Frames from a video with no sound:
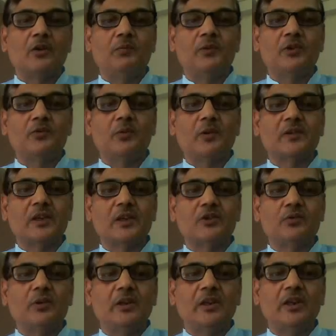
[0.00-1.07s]
which was
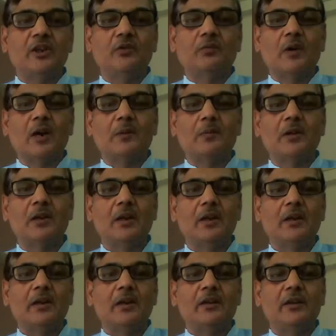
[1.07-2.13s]
actually involved
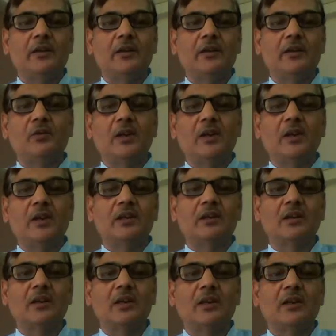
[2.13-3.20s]
in
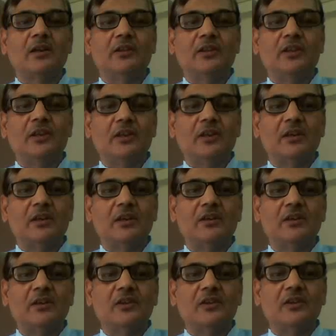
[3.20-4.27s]
regulating
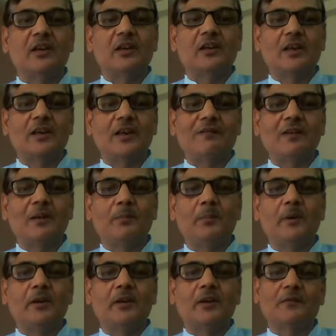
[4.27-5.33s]
the skeletal
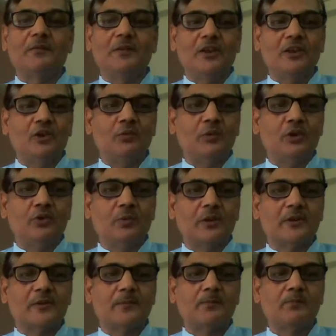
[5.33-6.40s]
development of the
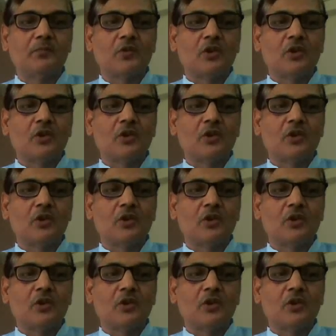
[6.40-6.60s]
individuals.